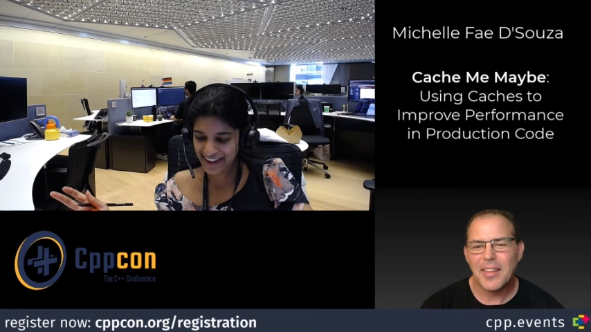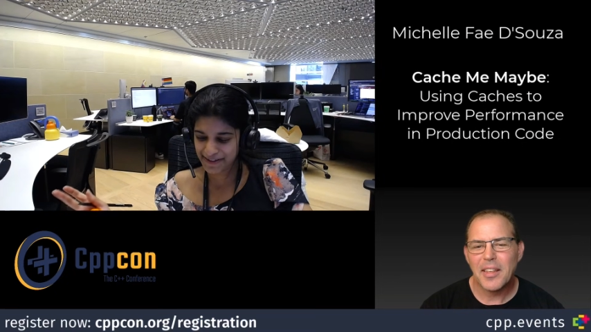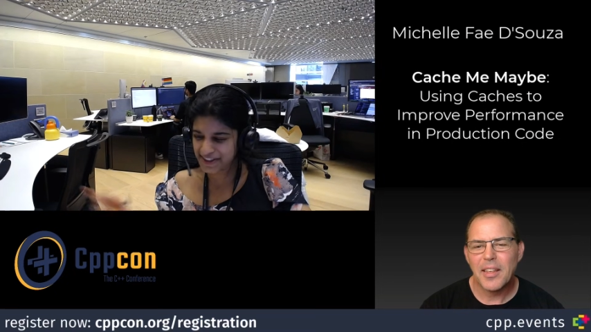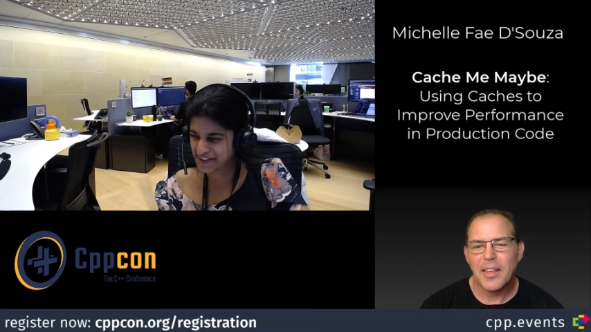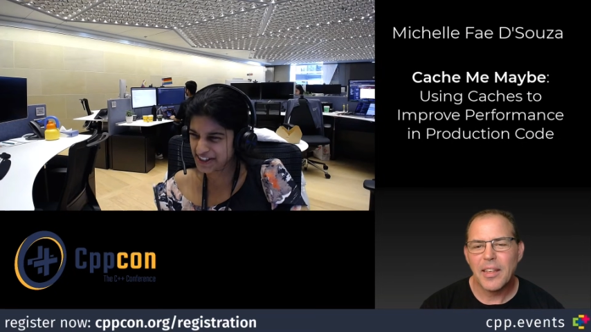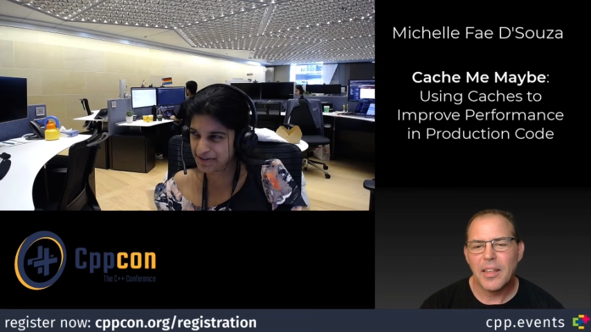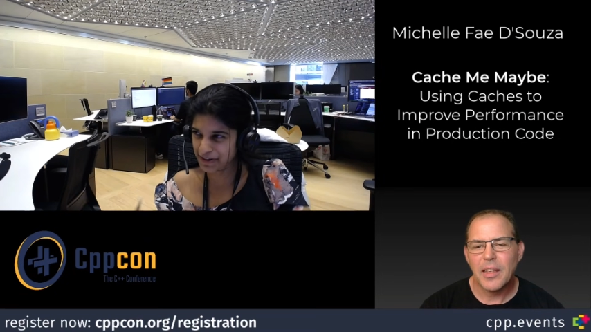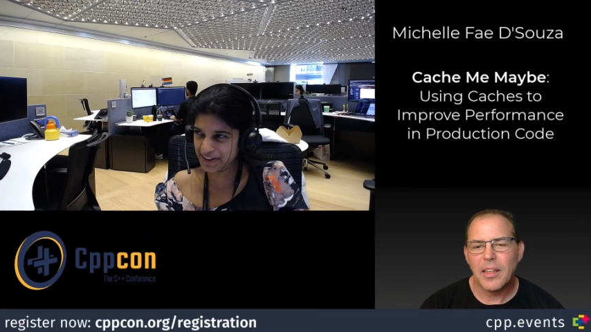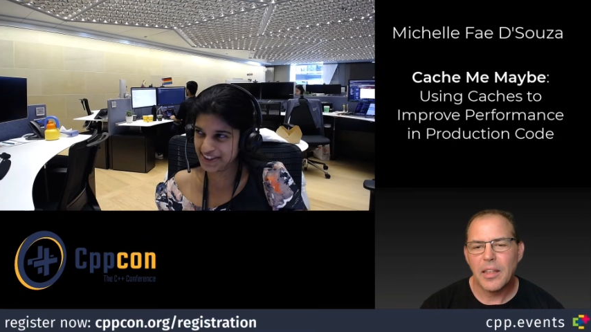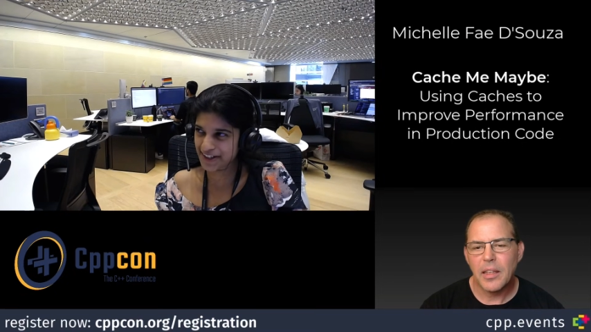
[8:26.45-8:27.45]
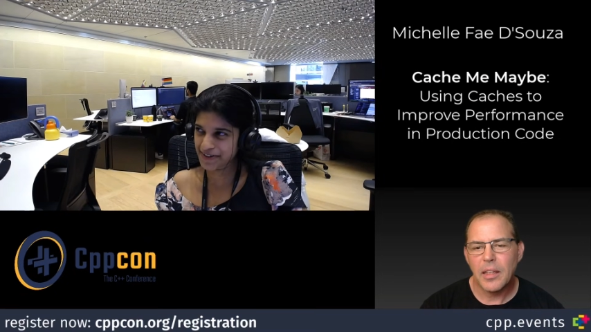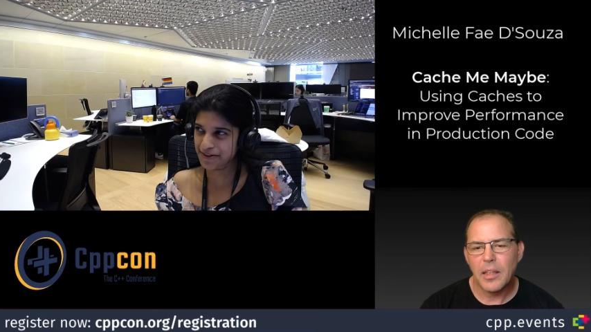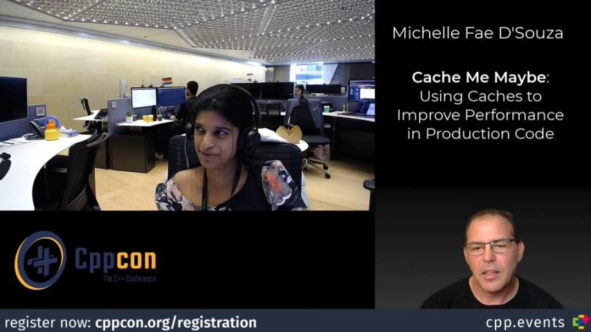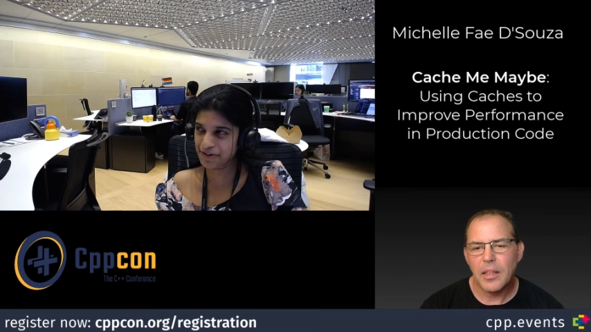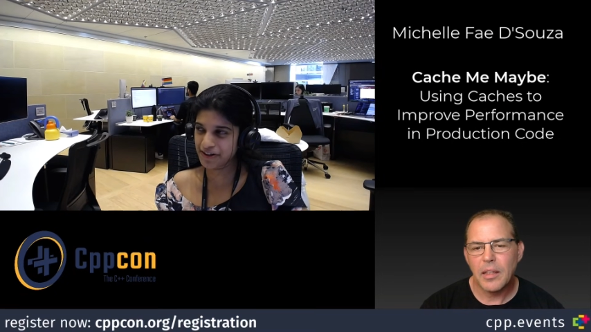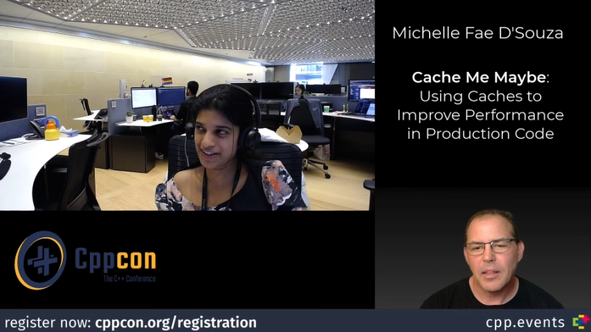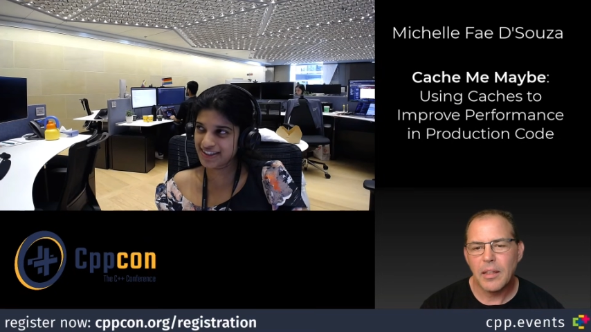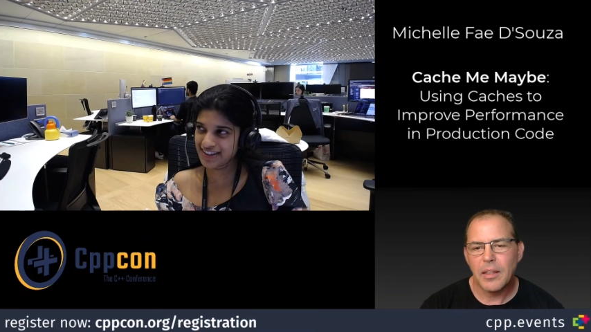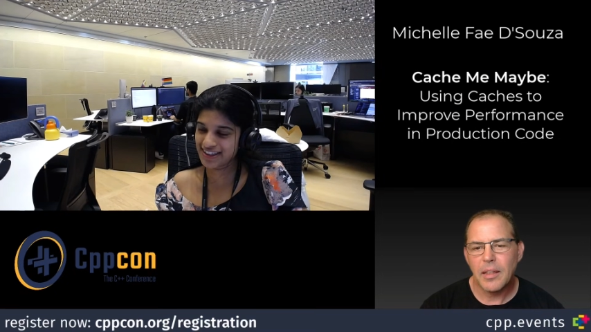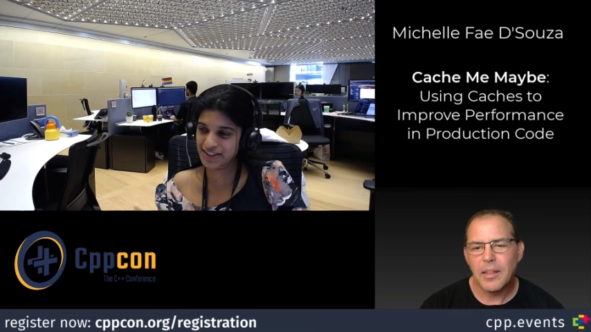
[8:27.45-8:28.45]
Speaker 1: if a tree falls down in a
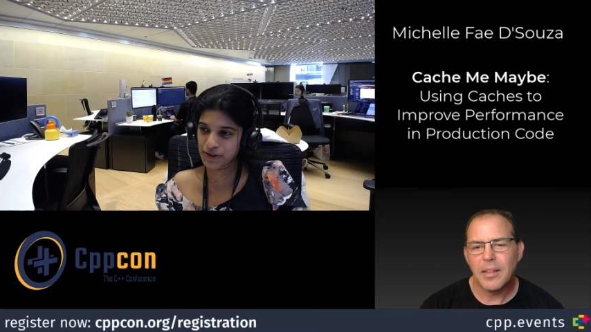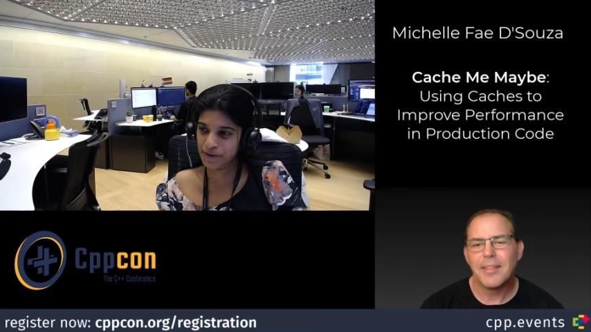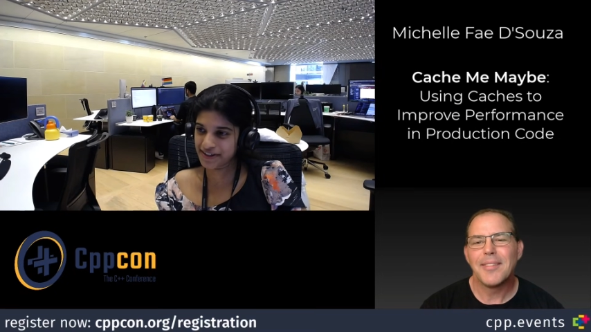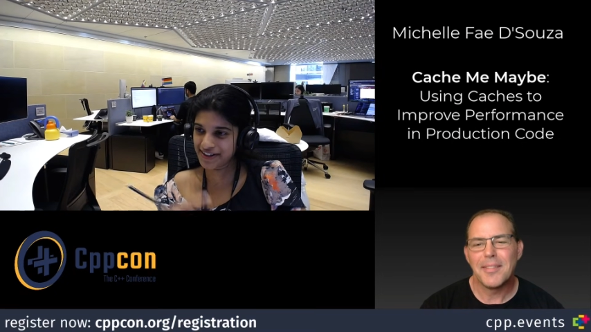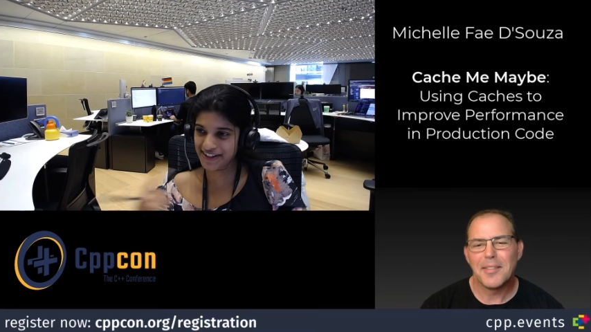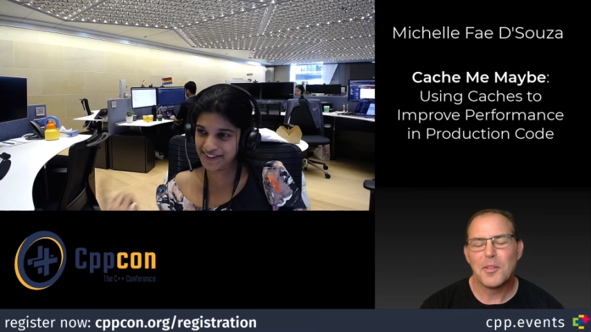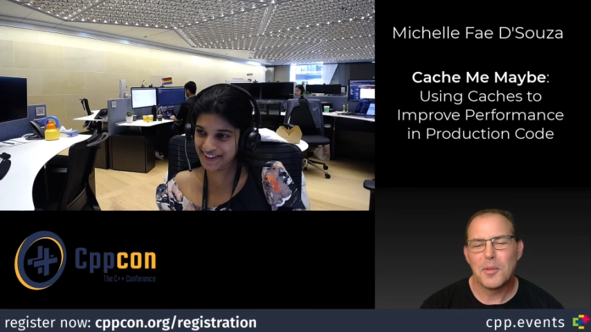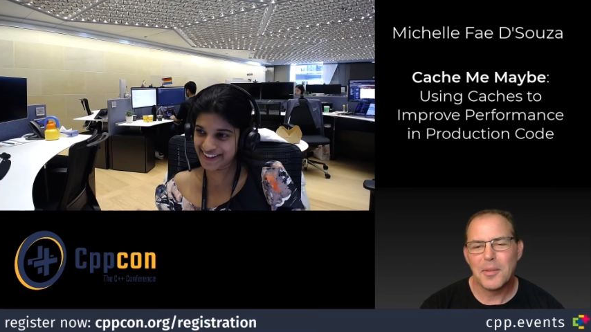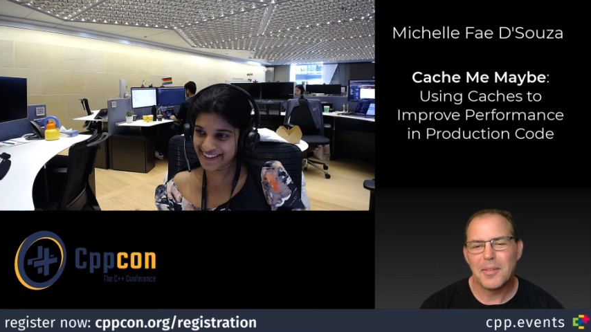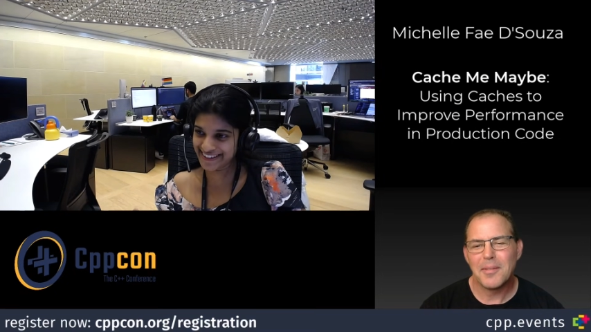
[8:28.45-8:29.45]
forest and there's no one around to hear